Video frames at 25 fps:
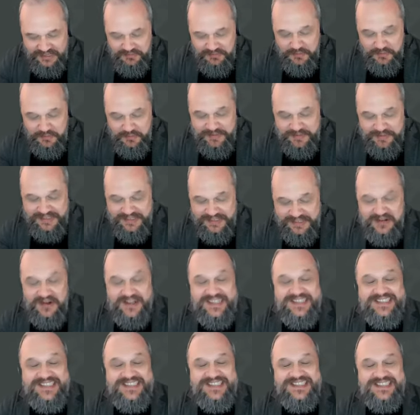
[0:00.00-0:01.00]
it would be
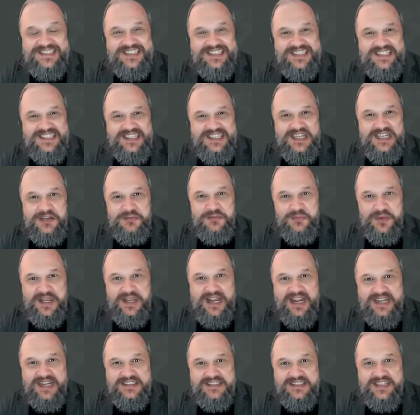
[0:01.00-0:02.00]
nice if we
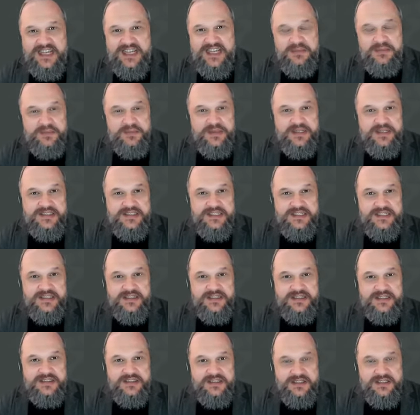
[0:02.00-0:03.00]
had
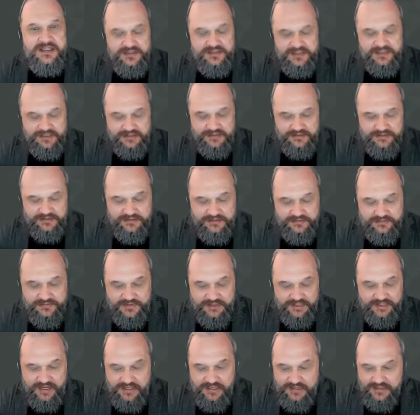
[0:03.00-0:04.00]
capabilities to, to, to, to
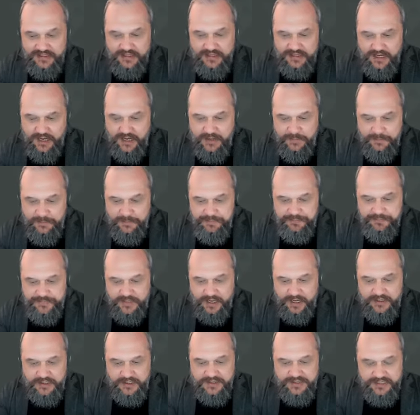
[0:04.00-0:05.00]
that. Um,
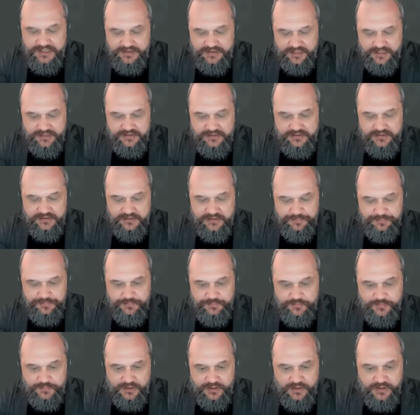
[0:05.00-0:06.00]
and I think then,
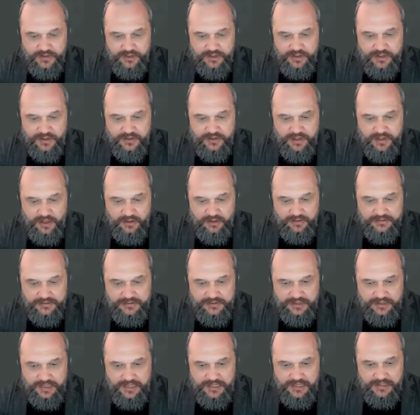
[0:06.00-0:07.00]

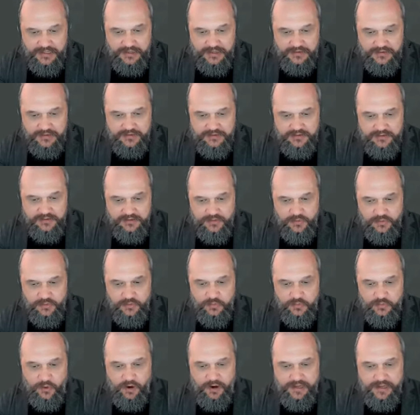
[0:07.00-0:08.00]
lastly,
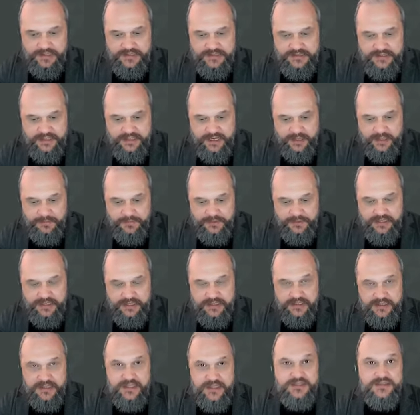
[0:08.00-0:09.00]
what I see
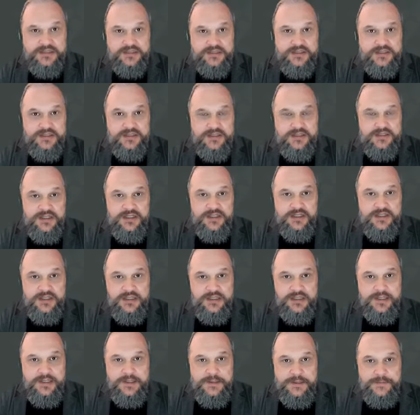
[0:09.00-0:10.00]
happening is is that
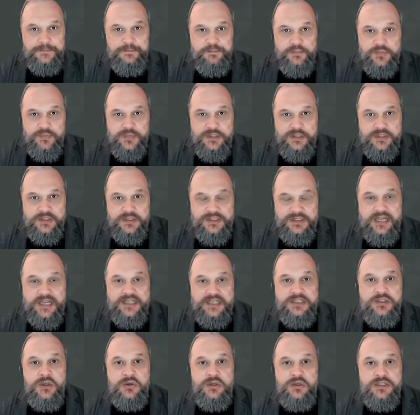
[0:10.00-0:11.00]
the
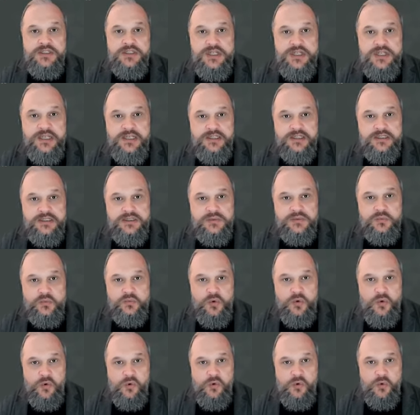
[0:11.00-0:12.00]
technologies
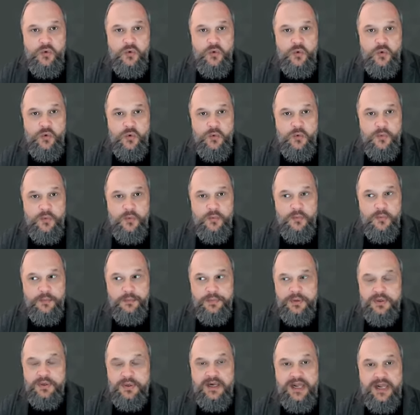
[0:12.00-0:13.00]
will
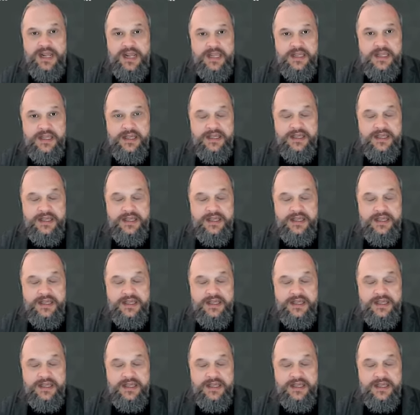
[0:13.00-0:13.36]
play